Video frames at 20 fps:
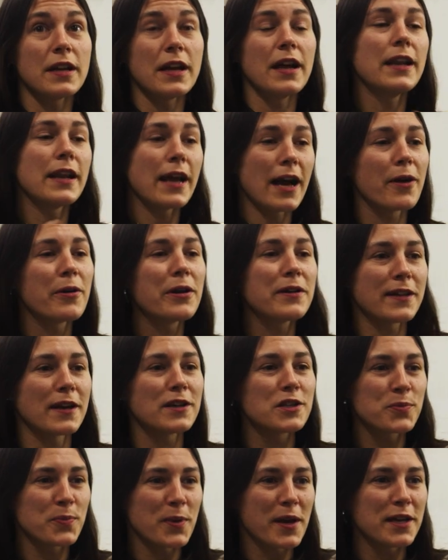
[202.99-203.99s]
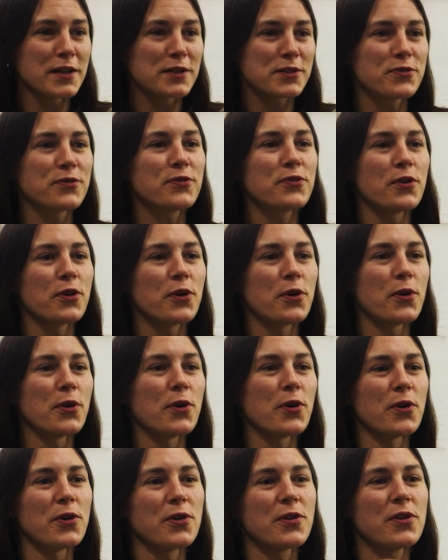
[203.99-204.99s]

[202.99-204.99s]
allowing that space for